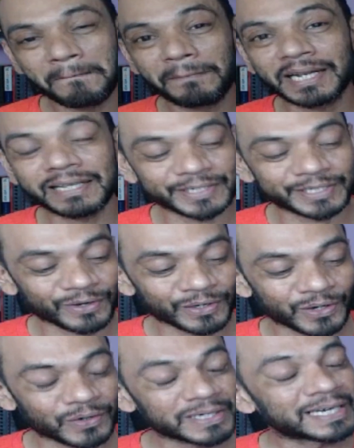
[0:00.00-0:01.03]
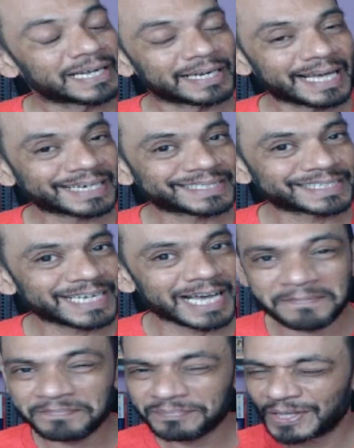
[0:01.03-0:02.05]
believe it or not, next
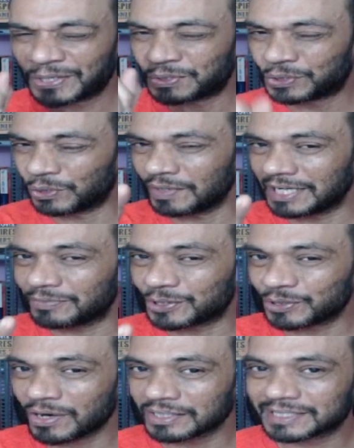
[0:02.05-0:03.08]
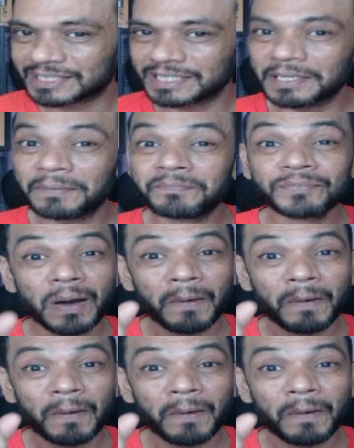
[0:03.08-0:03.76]
time you will be able to answer